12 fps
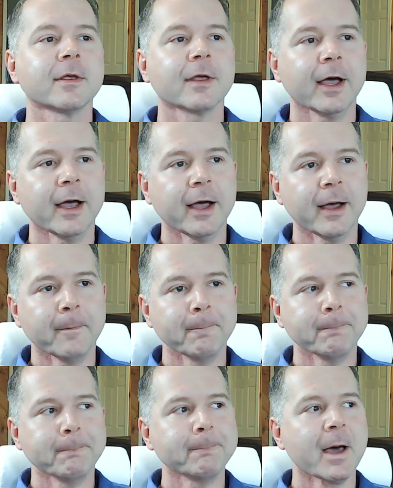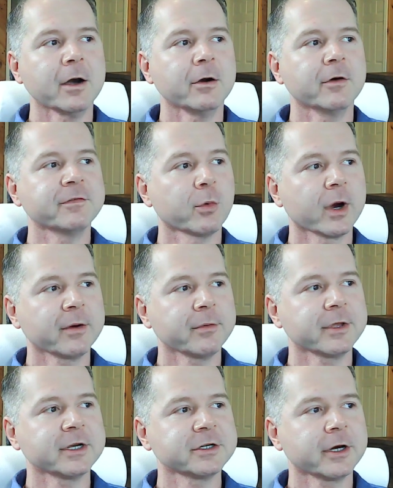I don't know if you're working
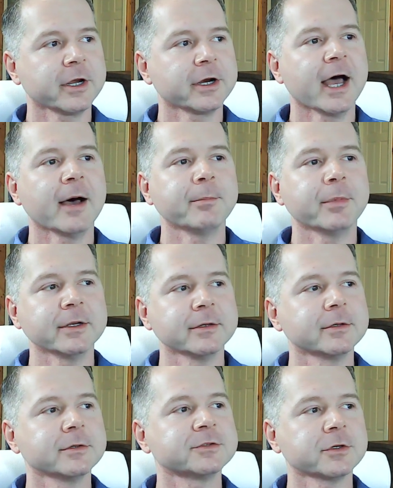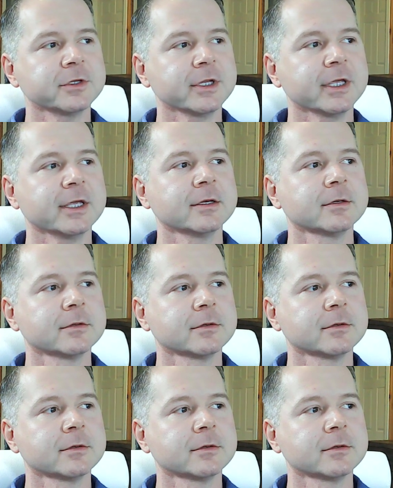with an attorney or not, but certainly,